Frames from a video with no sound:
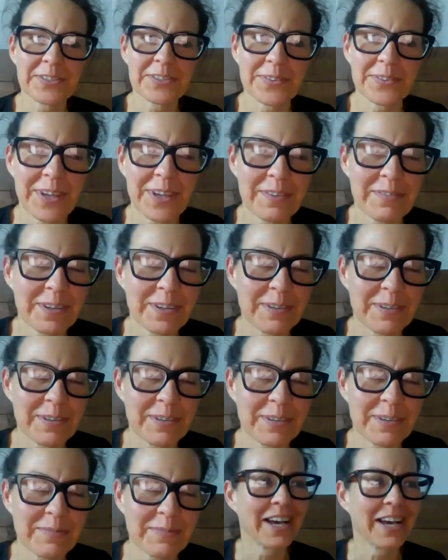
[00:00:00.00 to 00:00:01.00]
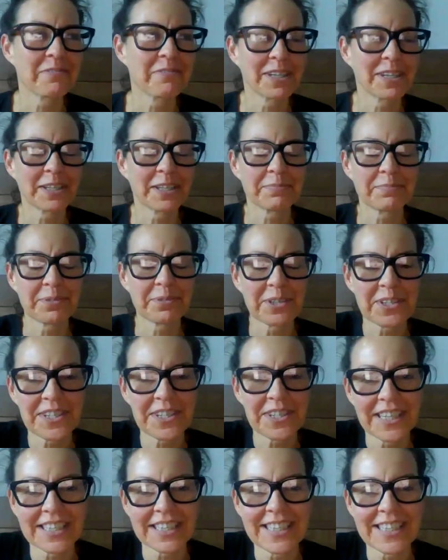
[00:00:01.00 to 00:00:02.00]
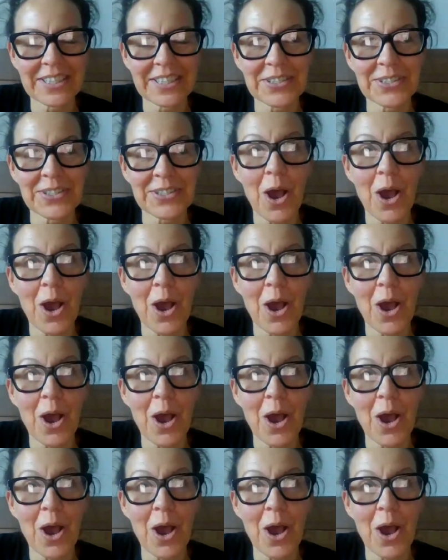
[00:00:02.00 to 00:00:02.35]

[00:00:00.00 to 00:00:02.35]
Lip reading: Thanks for having me. I really appreciate it.